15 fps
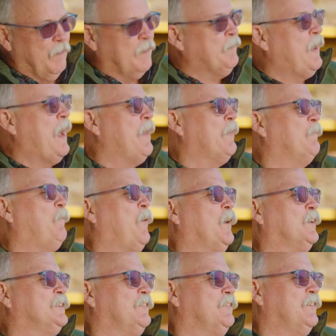how the
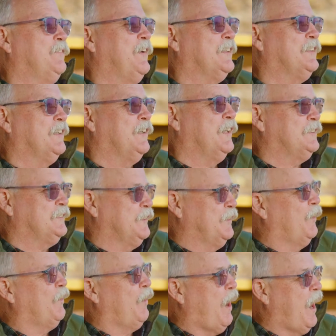parks have affected us in
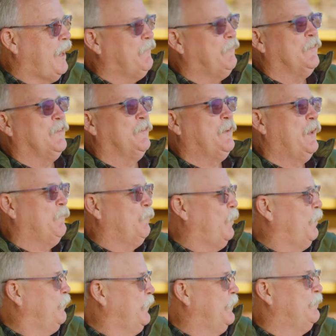our life and
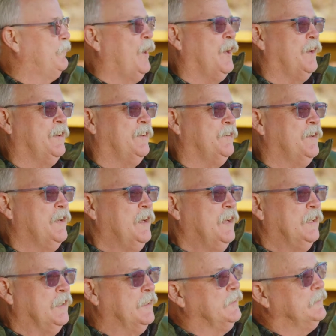what we've done,
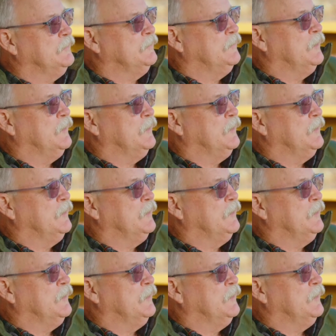and